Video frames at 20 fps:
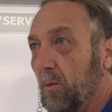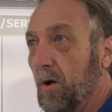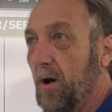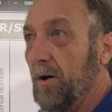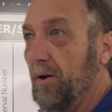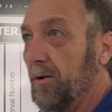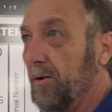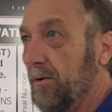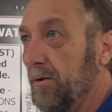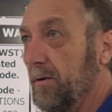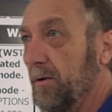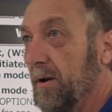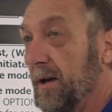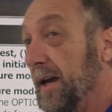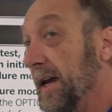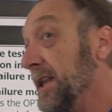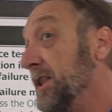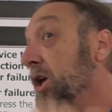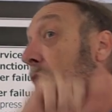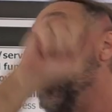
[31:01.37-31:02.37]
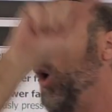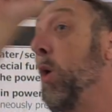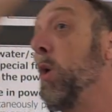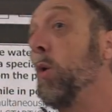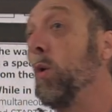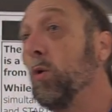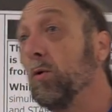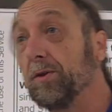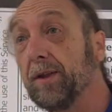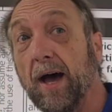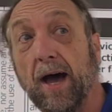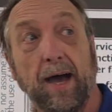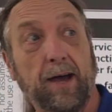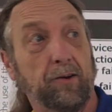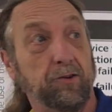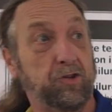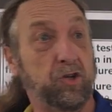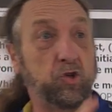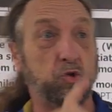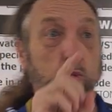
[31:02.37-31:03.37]
water mm-hmm. in the whole dial.
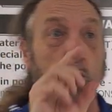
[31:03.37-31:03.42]
Just